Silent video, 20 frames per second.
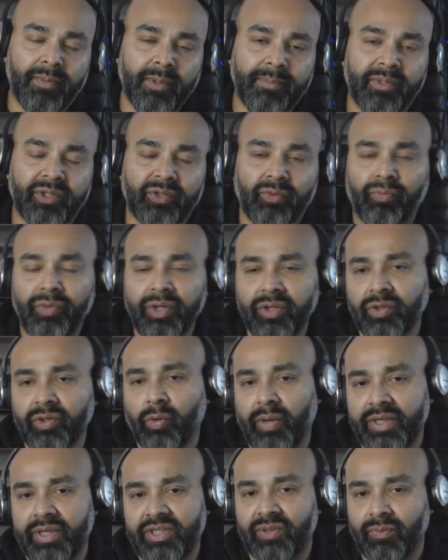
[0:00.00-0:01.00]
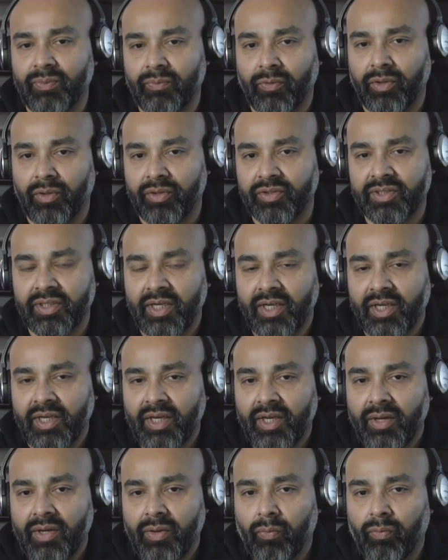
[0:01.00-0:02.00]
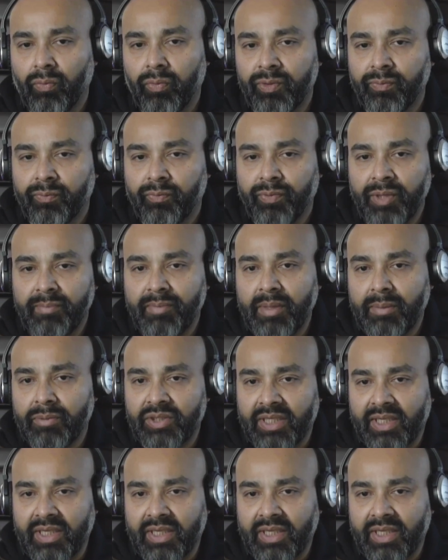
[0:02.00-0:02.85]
But the real question was, would we be able to